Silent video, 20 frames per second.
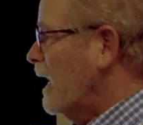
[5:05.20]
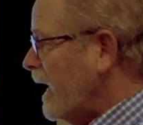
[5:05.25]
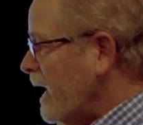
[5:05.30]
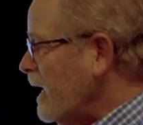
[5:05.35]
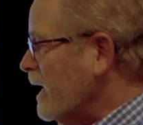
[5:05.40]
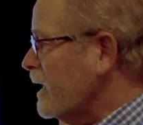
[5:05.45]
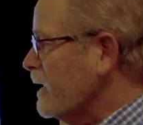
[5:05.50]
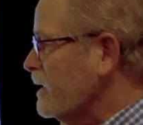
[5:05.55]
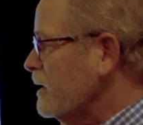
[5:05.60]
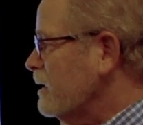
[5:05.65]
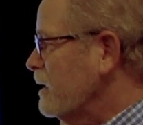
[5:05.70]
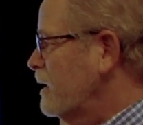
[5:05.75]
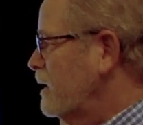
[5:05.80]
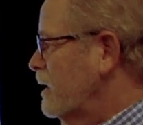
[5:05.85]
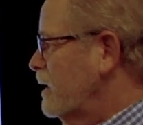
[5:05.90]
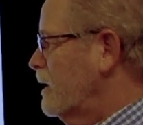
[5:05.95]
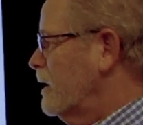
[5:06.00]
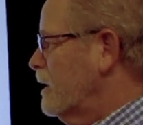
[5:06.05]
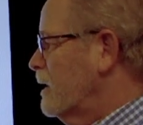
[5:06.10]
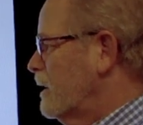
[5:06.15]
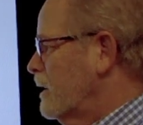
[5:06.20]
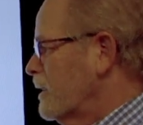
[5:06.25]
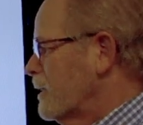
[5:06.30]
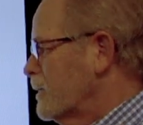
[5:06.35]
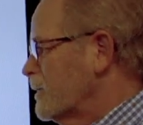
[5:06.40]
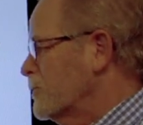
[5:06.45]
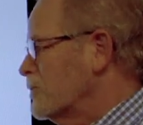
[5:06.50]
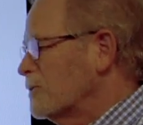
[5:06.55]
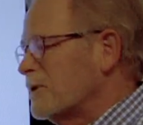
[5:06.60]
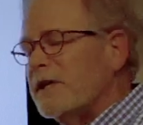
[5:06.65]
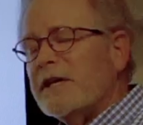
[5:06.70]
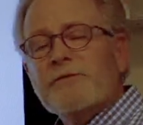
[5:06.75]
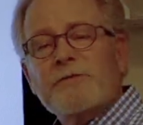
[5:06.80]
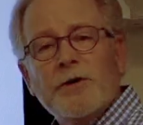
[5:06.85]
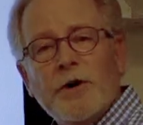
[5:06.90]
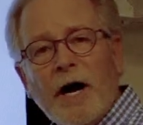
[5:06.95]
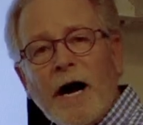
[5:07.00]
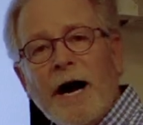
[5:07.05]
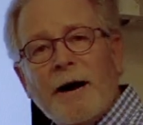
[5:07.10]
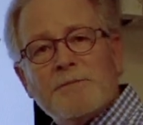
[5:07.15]
And you leave
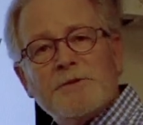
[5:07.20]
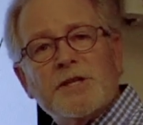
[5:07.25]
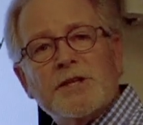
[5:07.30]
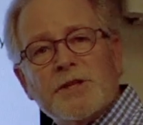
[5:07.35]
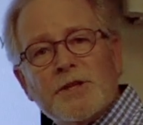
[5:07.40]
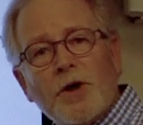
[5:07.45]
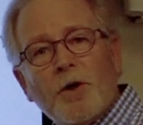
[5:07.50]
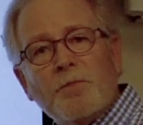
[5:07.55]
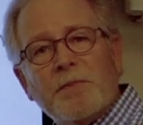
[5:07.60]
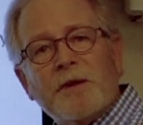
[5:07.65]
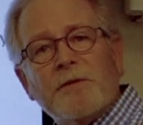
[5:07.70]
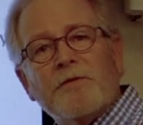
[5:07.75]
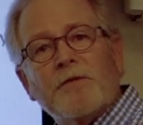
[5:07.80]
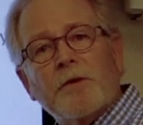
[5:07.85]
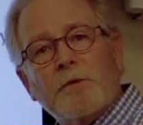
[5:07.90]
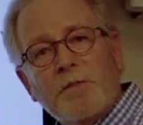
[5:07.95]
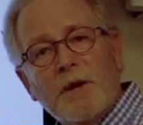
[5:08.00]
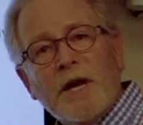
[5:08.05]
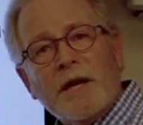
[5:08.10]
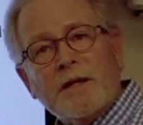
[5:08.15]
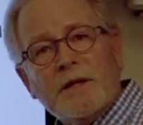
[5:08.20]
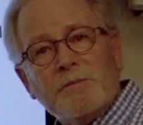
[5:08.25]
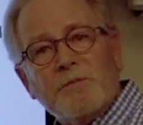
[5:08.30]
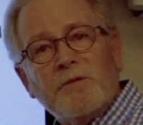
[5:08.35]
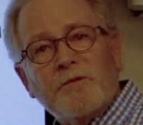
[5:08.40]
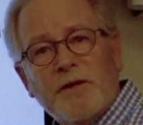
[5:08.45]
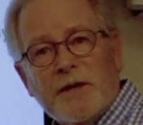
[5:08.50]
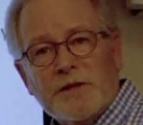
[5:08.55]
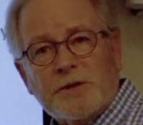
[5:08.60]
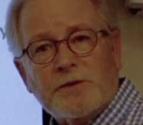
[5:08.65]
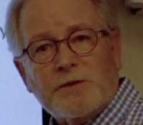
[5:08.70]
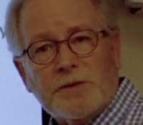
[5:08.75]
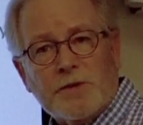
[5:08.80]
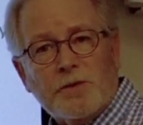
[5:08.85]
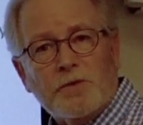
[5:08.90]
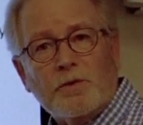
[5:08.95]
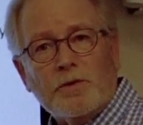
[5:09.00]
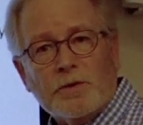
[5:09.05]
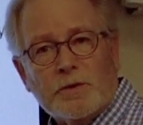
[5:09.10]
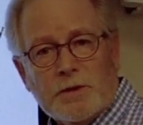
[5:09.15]
your options open for applying to professional
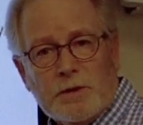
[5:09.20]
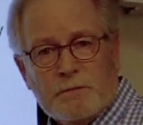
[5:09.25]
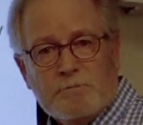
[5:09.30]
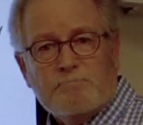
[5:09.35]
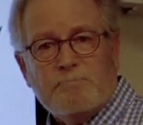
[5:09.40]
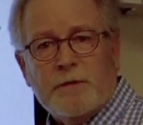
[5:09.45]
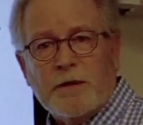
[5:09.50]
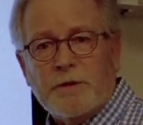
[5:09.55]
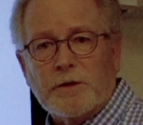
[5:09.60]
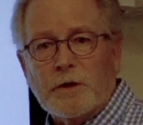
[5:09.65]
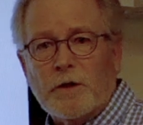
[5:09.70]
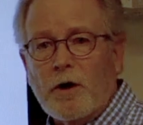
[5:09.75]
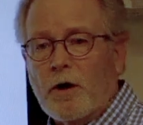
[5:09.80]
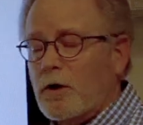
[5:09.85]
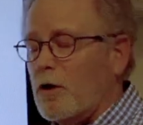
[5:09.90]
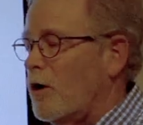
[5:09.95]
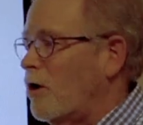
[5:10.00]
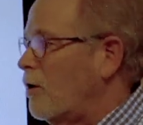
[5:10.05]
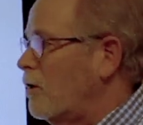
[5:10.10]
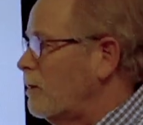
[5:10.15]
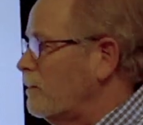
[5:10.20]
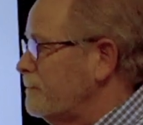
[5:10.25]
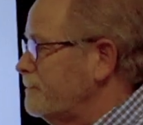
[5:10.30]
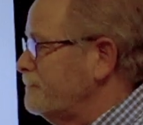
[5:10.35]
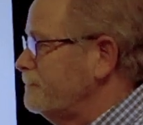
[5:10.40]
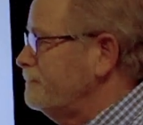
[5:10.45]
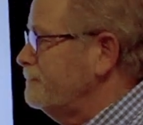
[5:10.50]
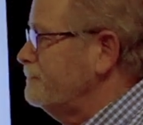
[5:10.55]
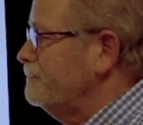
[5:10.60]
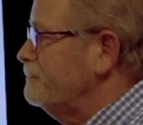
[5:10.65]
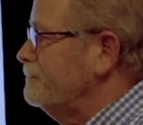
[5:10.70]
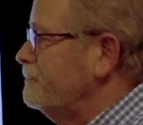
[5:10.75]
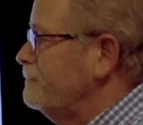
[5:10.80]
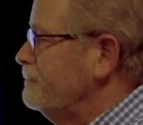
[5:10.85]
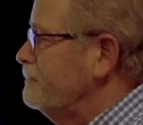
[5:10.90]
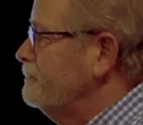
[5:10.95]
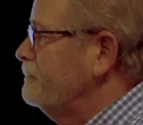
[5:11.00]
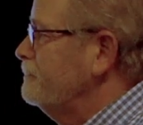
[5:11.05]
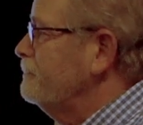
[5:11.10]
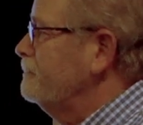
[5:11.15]
schools in the long haul.
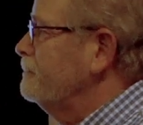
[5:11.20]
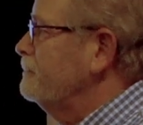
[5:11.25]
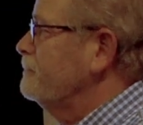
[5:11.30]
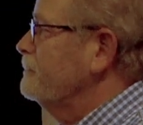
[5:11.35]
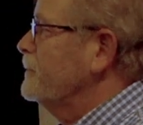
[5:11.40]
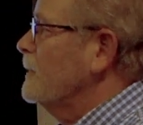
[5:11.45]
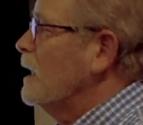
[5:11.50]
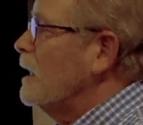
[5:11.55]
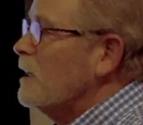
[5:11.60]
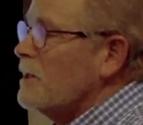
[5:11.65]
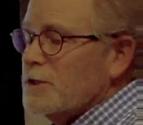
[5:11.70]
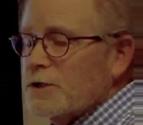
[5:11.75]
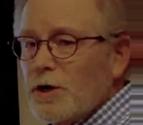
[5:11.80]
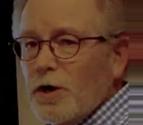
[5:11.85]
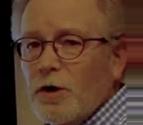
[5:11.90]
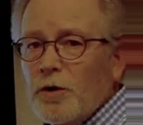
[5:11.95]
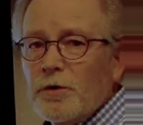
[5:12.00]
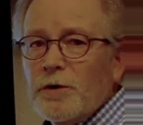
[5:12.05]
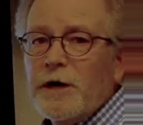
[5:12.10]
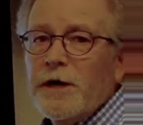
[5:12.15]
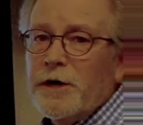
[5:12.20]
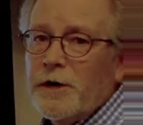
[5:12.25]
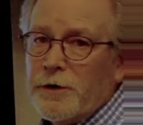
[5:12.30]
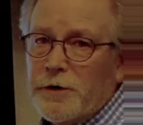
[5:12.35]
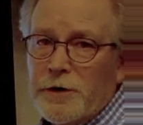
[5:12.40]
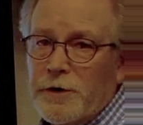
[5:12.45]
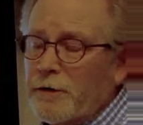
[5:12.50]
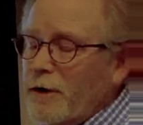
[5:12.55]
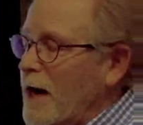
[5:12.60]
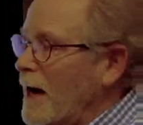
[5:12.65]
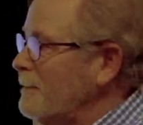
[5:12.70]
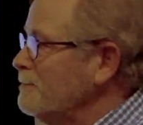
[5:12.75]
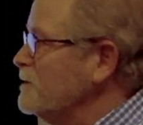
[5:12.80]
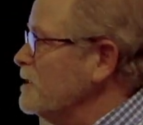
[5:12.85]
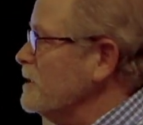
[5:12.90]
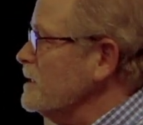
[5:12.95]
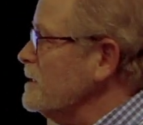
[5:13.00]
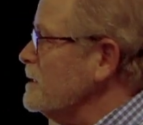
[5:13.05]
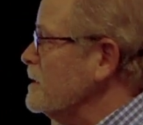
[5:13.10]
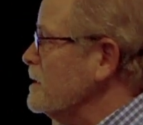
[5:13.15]
So here are your
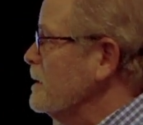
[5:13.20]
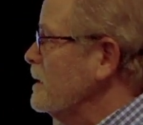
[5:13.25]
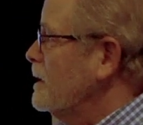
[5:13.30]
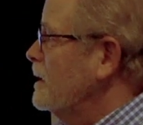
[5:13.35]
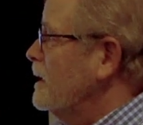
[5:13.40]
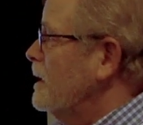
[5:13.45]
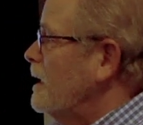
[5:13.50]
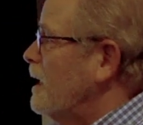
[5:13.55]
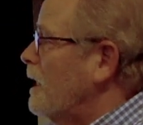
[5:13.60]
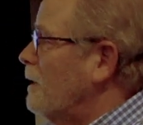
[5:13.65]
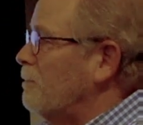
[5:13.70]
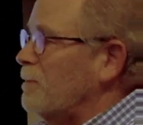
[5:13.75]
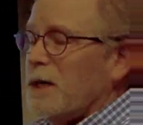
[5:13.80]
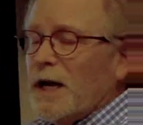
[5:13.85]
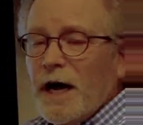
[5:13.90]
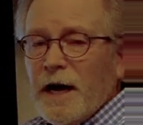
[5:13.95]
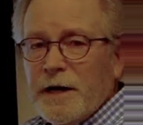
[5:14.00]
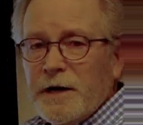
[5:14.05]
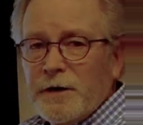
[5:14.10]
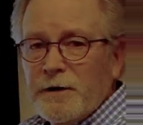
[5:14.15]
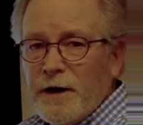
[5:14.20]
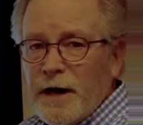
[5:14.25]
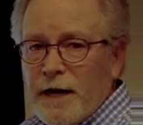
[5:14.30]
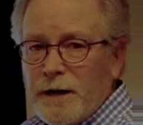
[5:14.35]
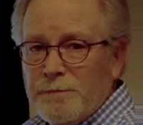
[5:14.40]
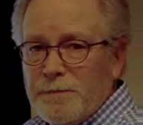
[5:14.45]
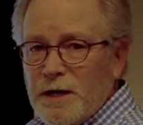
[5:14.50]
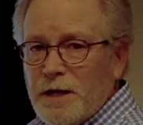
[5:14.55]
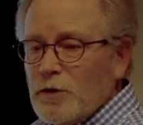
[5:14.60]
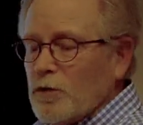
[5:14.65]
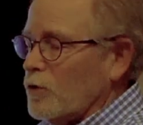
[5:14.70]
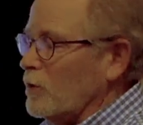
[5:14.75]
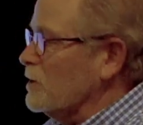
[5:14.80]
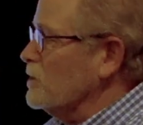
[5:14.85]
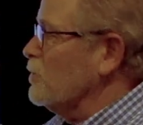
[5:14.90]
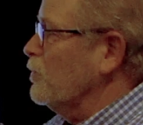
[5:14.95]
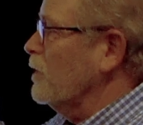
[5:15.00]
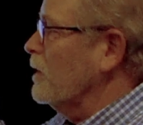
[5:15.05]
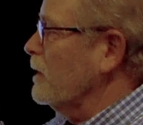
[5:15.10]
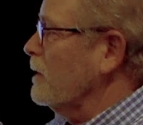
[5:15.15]
options. Apply your AP
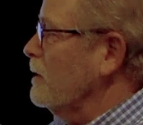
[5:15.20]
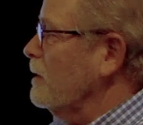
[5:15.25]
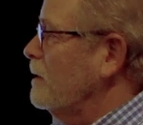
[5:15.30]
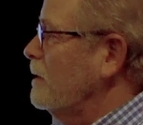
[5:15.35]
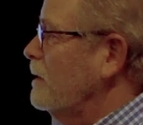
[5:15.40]
coursework,